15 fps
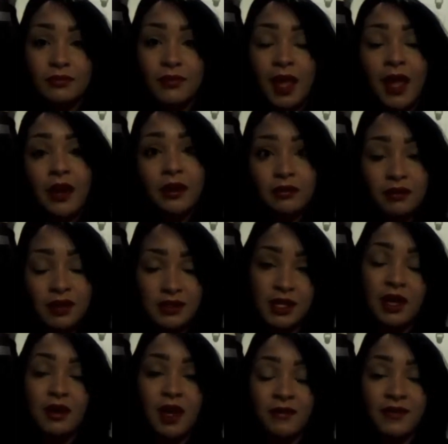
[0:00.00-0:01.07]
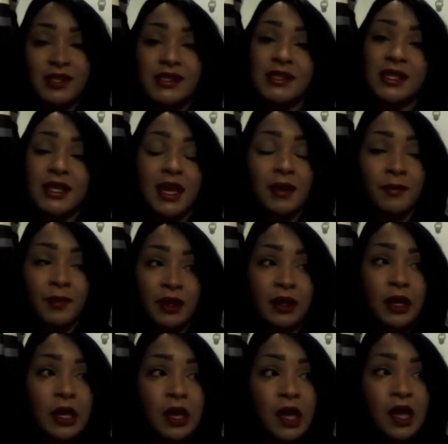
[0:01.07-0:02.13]
I could tell, obviously. I mean,
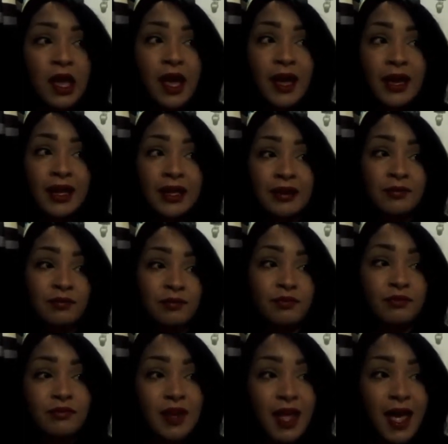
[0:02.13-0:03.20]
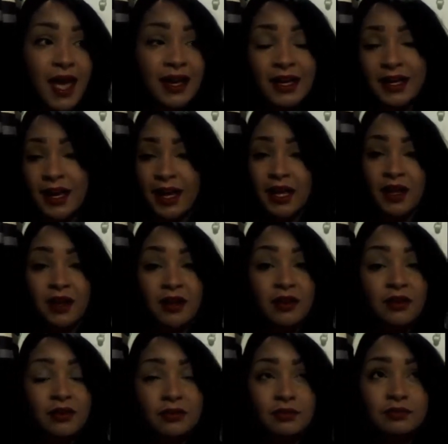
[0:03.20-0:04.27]
I had an egg,
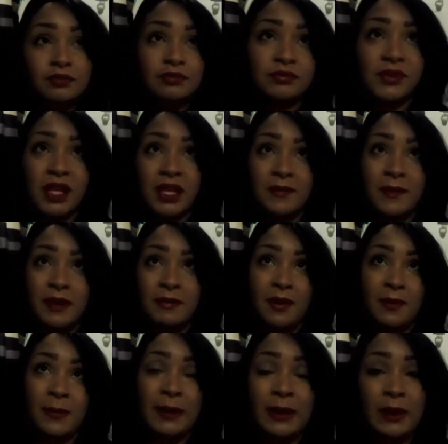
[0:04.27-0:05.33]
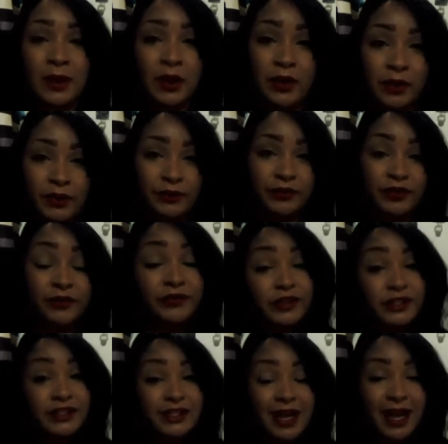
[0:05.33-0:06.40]
like maybe a week ago for the
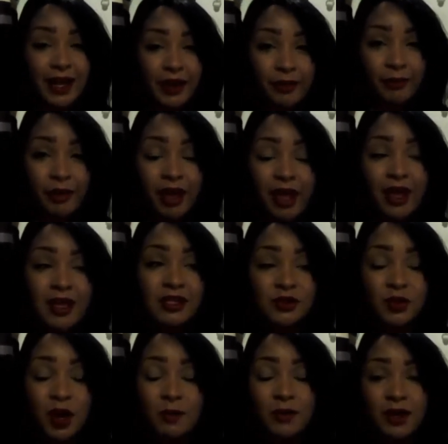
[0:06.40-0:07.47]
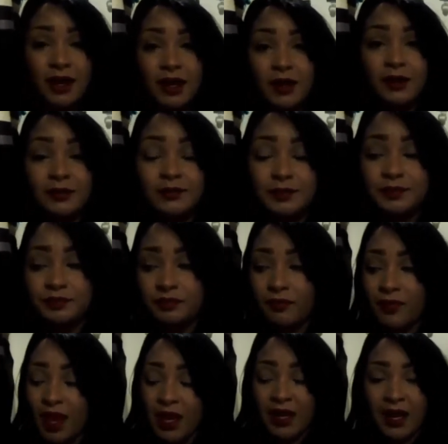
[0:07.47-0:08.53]
first time, scrambled egg,
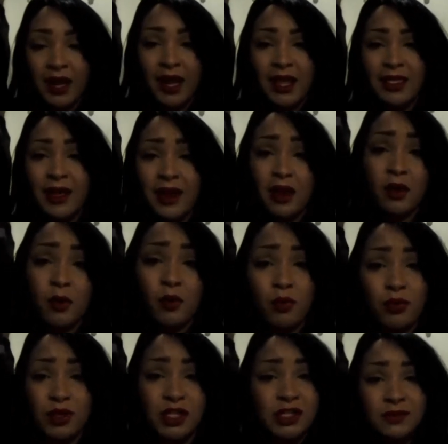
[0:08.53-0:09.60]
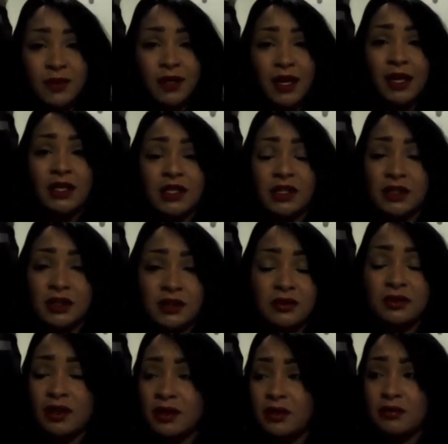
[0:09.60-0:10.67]
and I ate like just one egg,
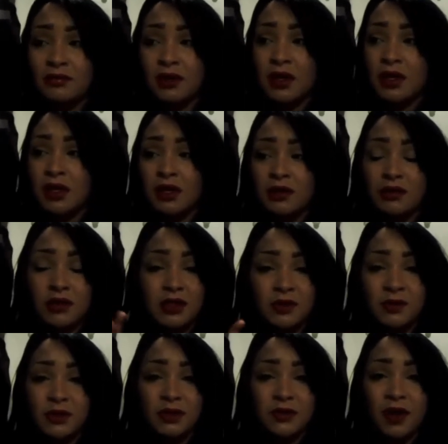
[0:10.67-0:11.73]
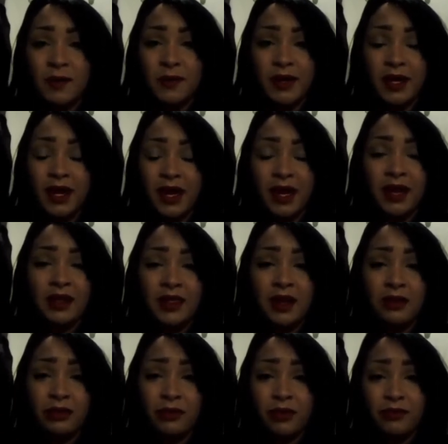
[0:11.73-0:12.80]
just, it was just one scrambled egg. I ate
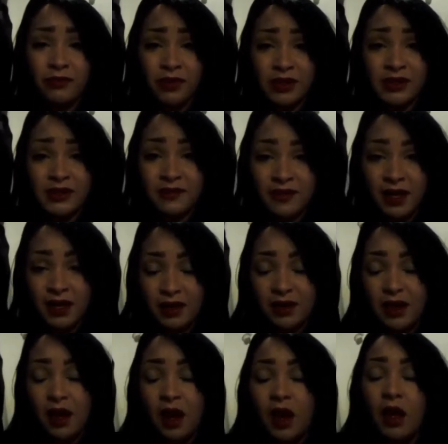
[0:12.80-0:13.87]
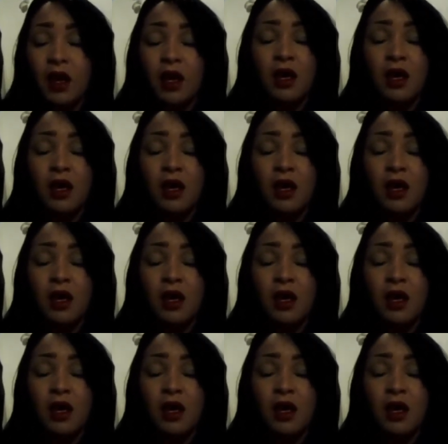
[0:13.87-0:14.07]
like three fourths of it.